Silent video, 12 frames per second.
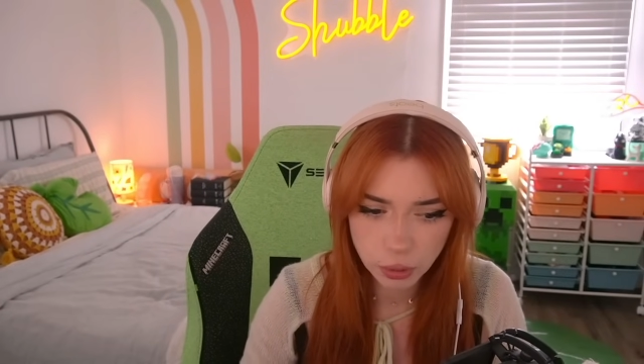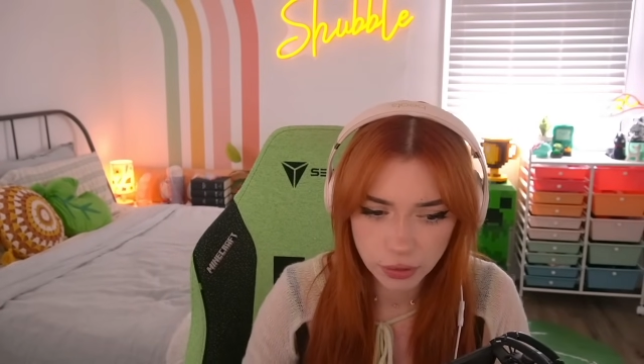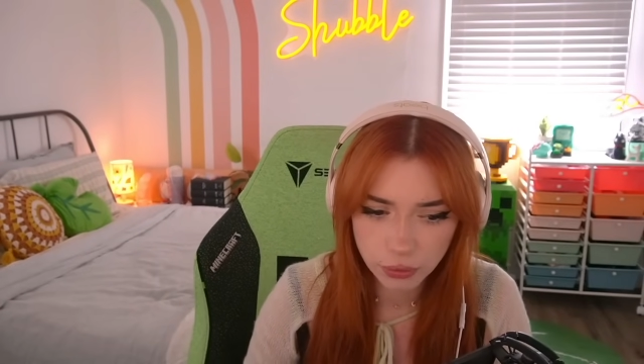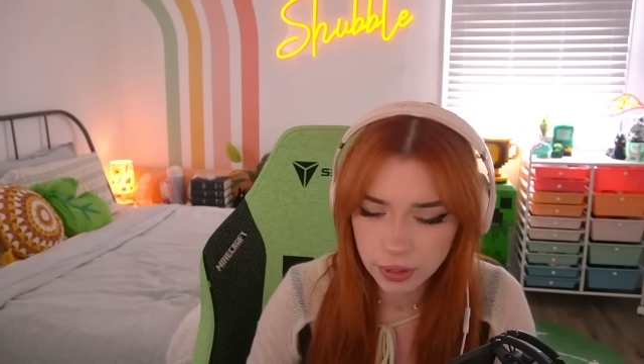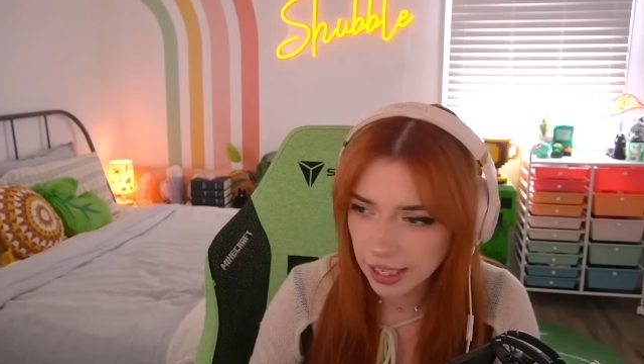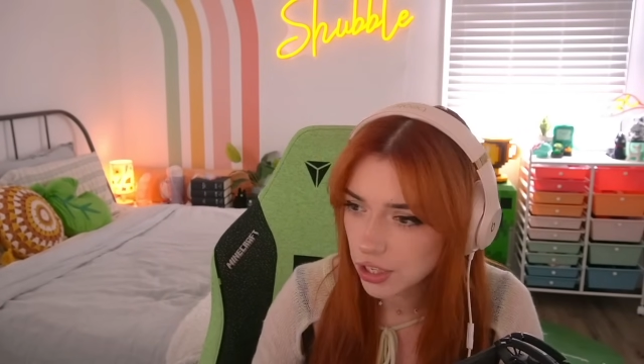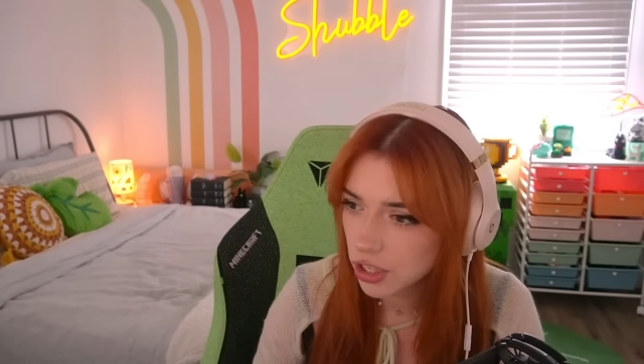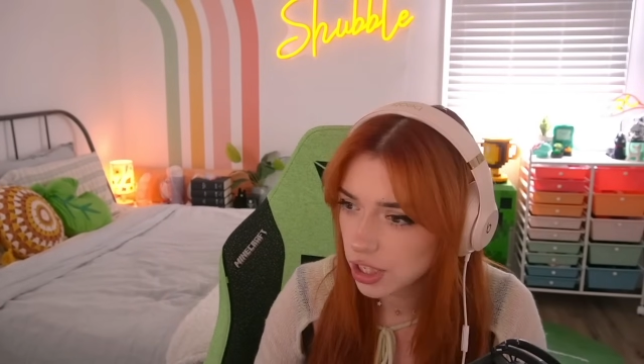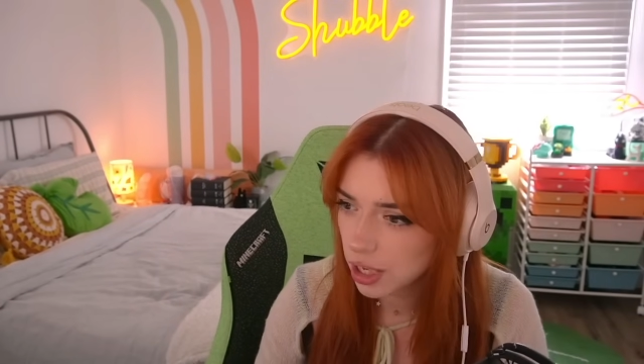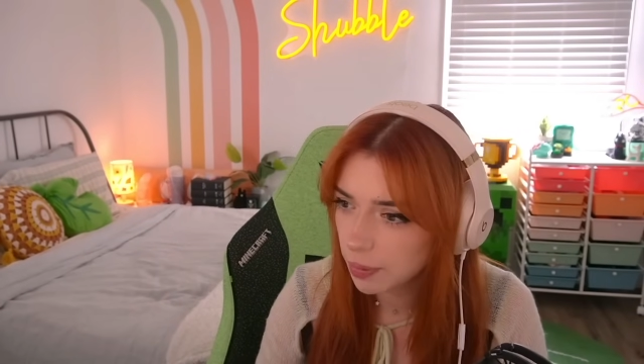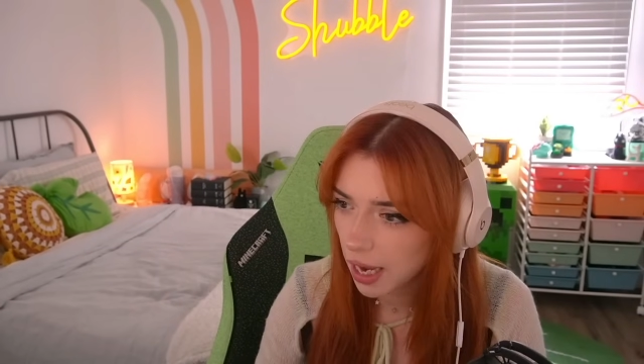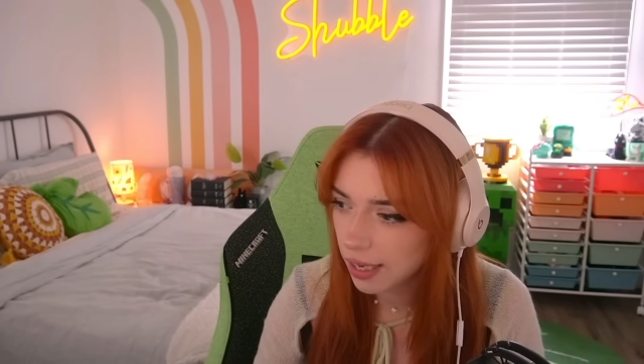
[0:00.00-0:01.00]
of
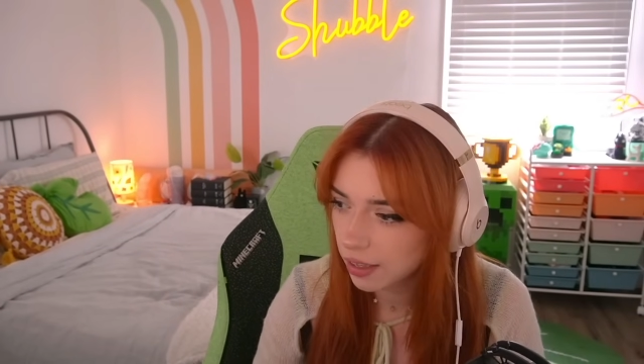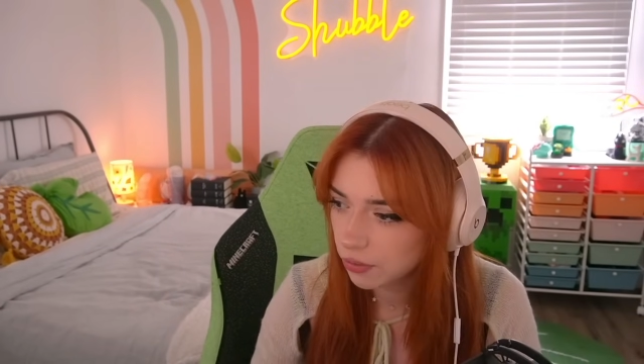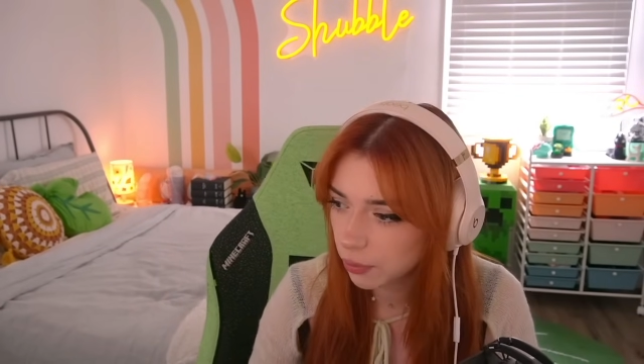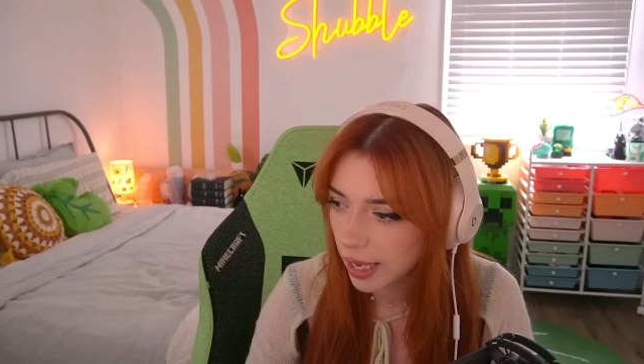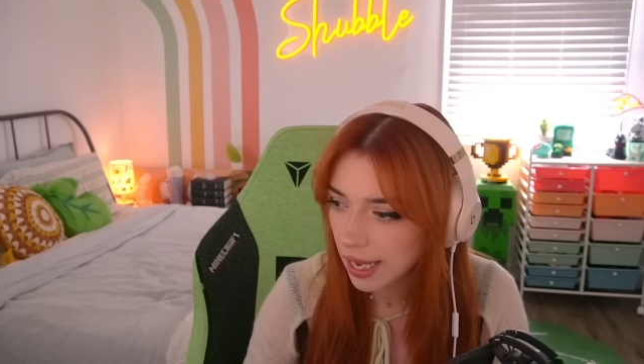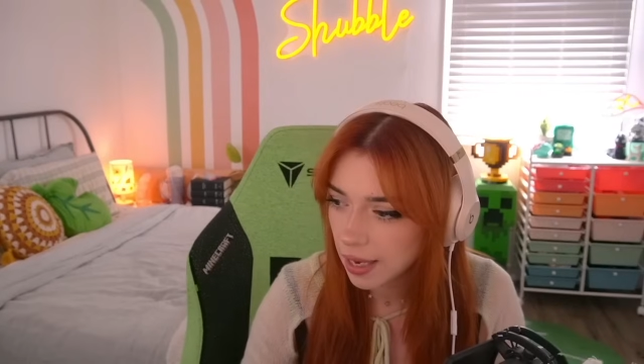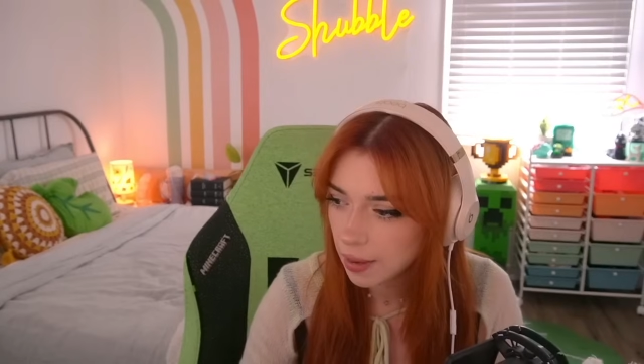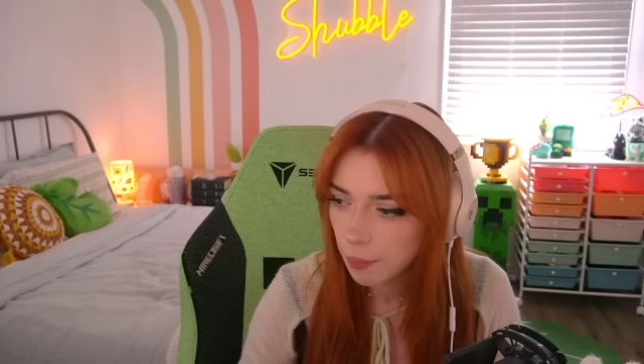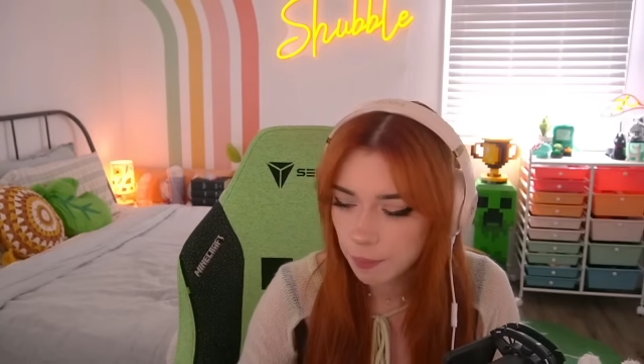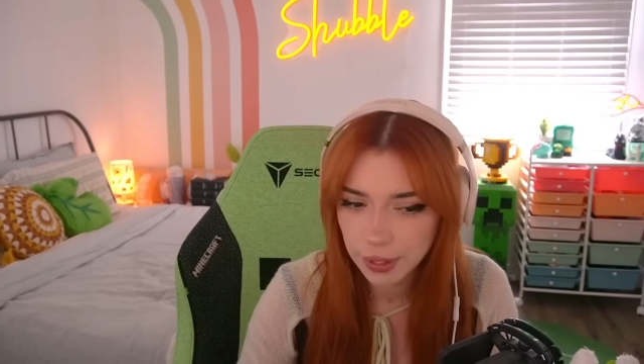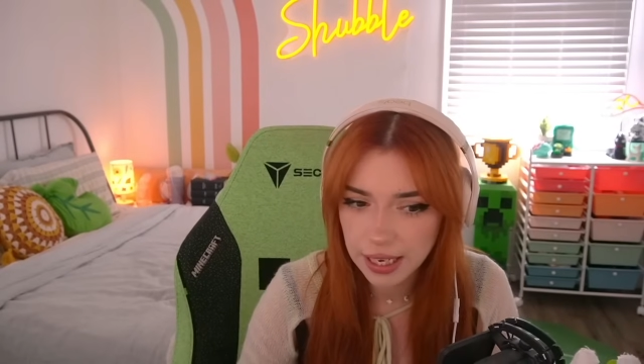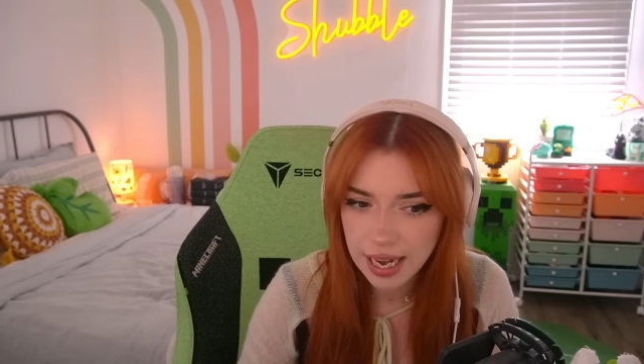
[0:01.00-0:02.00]
relationship kind of way,
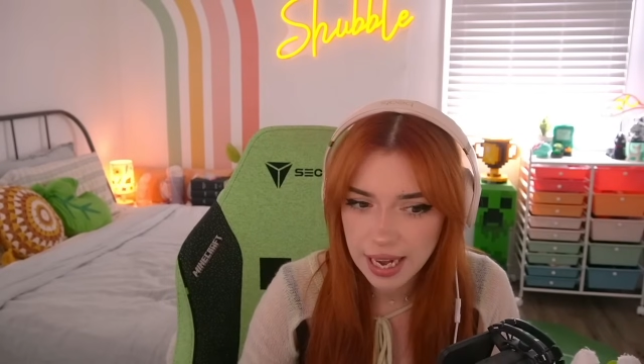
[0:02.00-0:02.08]
but